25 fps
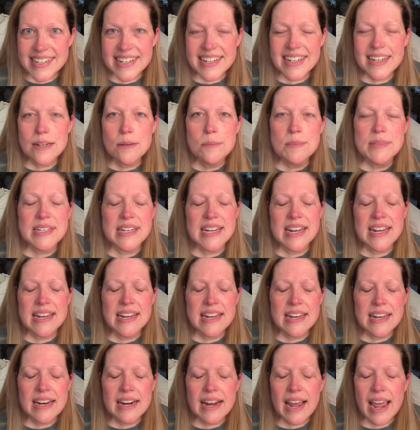It comes
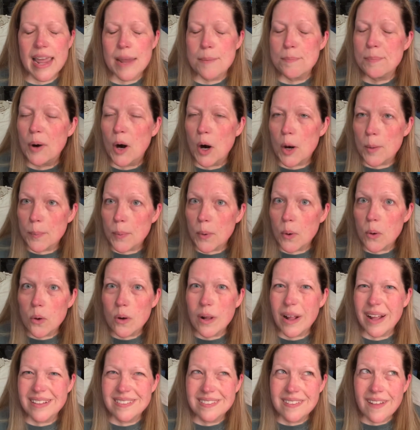in a
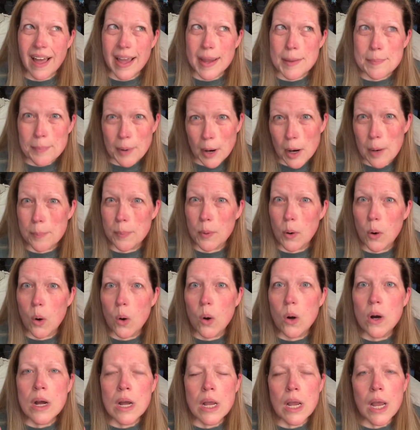light
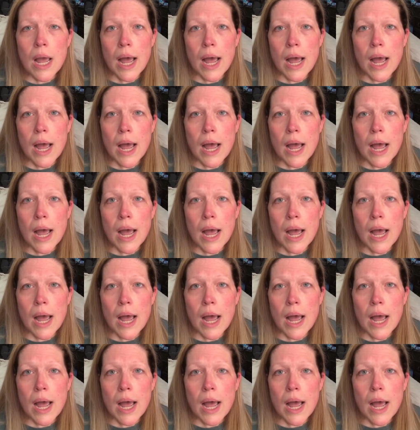purple